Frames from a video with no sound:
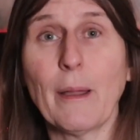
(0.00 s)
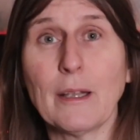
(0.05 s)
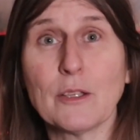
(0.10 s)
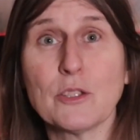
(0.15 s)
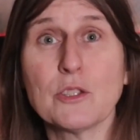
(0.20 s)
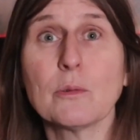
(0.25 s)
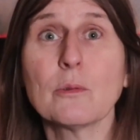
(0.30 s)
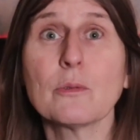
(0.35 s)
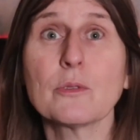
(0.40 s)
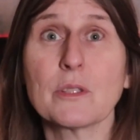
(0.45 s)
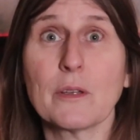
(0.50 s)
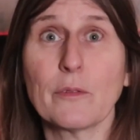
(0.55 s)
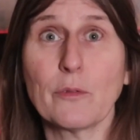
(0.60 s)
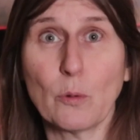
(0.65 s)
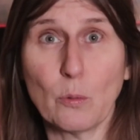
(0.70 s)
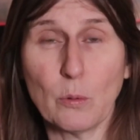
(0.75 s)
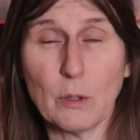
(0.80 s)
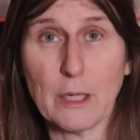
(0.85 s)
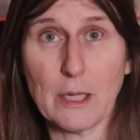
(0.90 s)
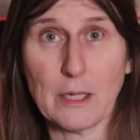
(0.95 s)
and you also have the
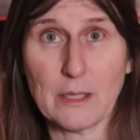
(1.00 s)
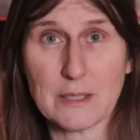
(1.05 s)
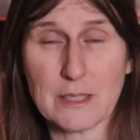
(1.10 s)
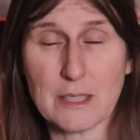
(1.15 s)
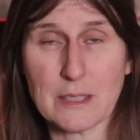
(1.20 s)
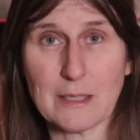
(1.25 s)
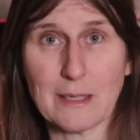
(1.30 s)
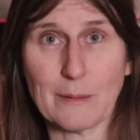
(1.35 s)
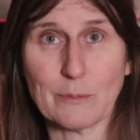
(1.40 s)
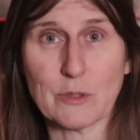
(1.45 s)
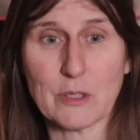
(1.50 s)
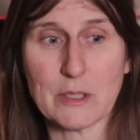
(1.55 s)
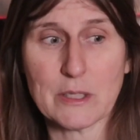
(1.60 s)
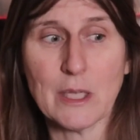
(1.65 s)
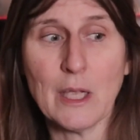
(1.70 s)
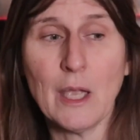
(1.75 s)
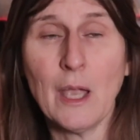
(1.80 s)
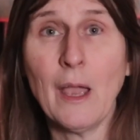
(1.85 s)
wireless adapters.